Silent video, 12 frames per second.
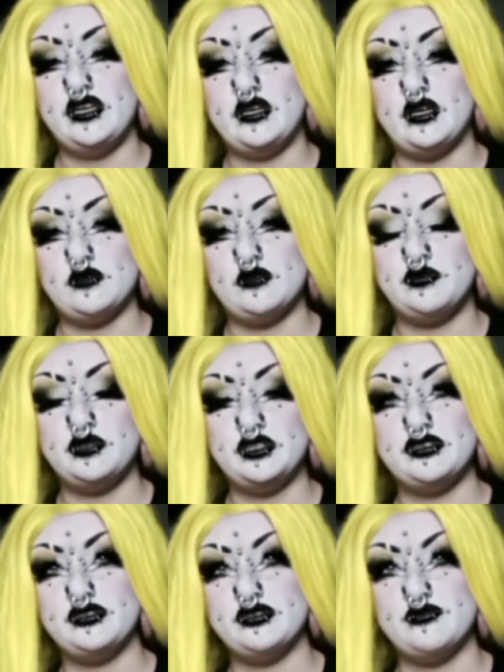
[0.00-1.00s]
it on
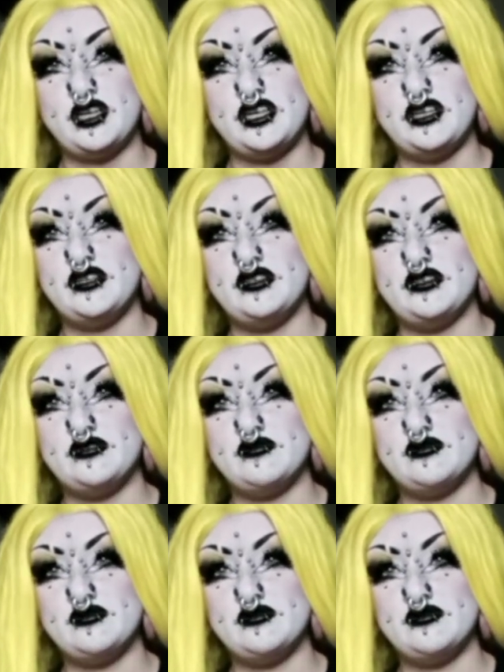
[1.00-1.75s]
Twitter, Reddit.